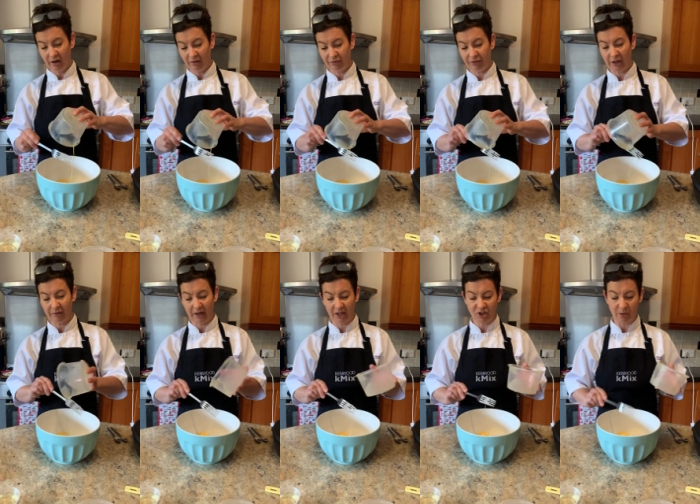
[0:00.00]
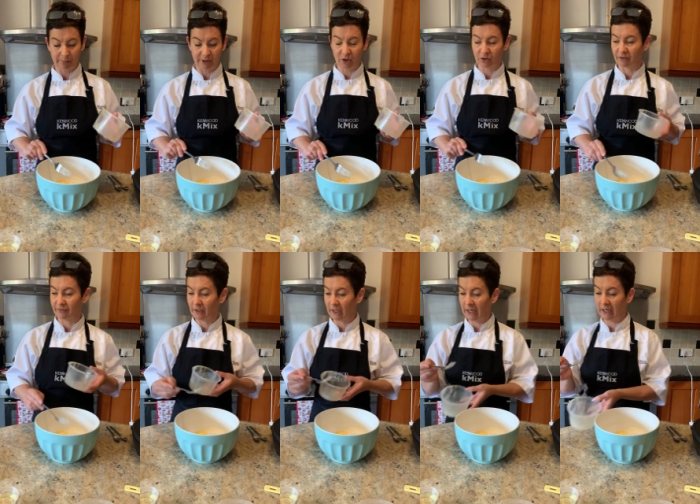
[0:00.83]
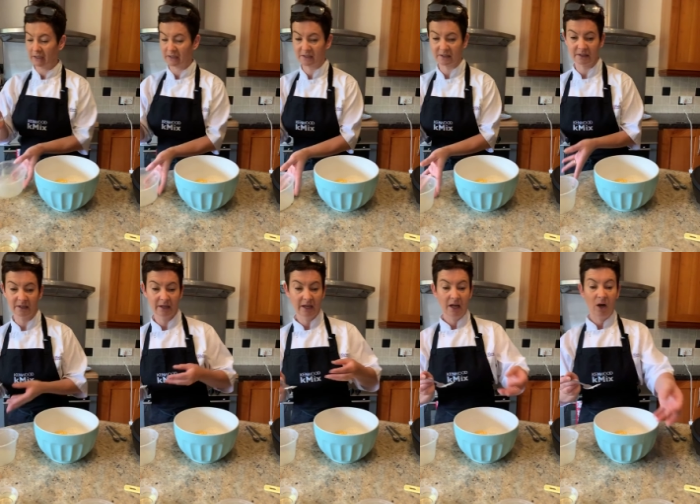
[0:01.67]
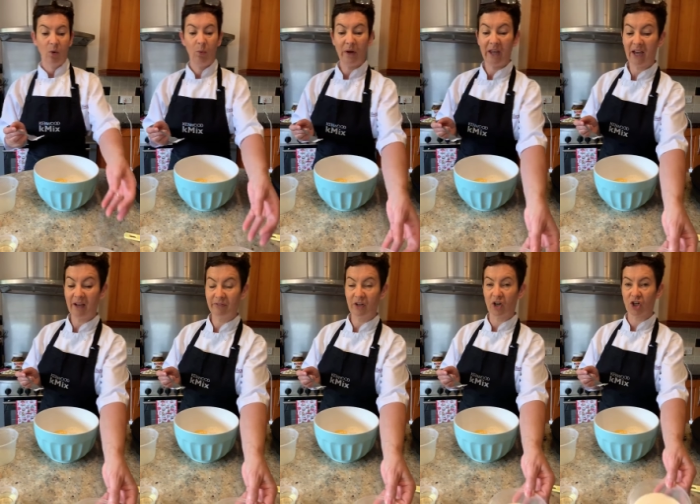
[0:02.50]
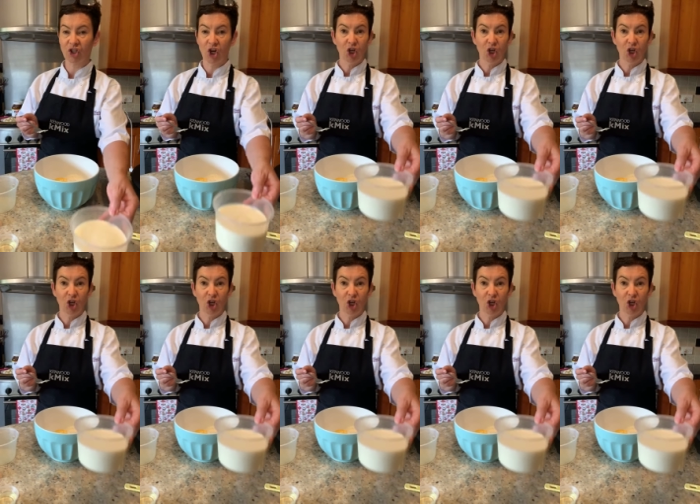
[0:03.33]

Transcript: free-range beautiful eggs. We have got